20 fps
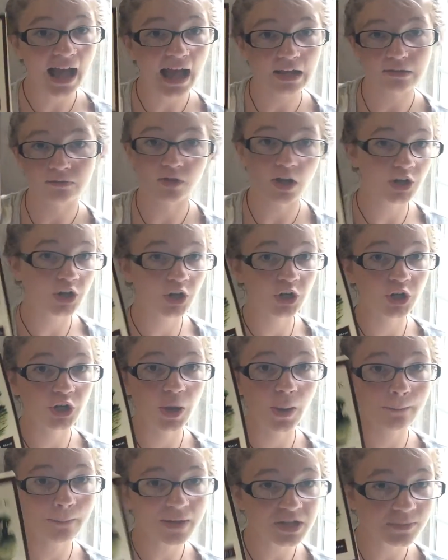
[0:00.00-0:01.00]
I have not heard
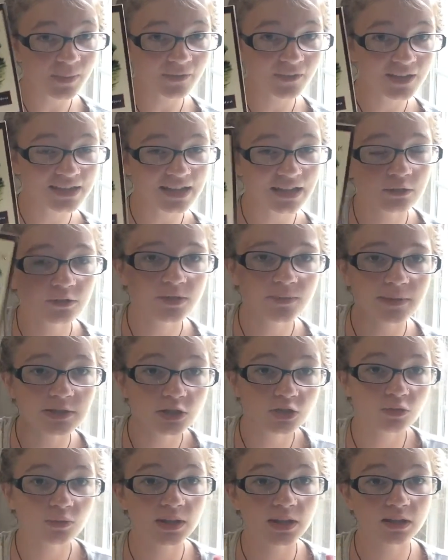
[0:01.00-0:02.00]
much about this. I know it's about
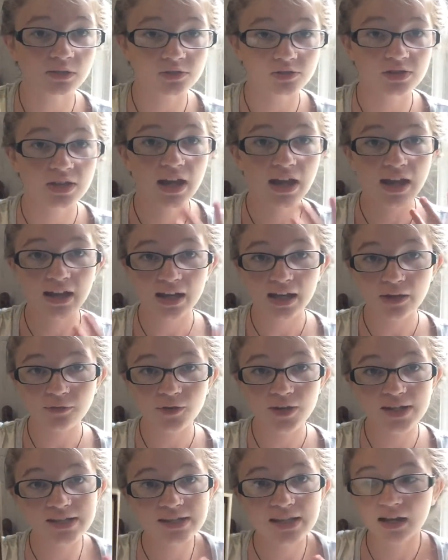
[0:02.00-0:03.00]
two really close guy
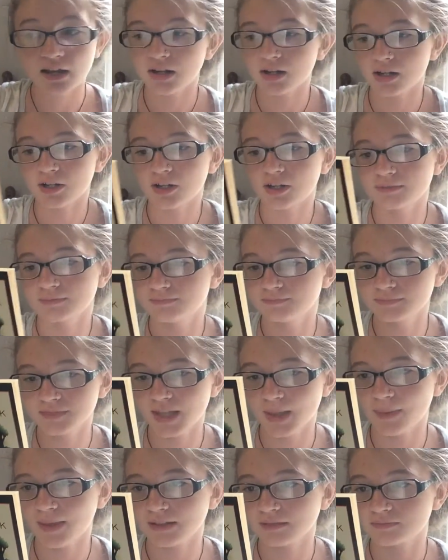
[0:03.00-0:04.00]
friends, or
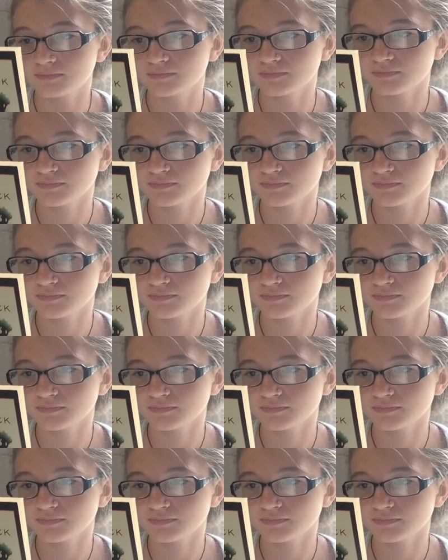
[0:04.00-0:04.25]
something.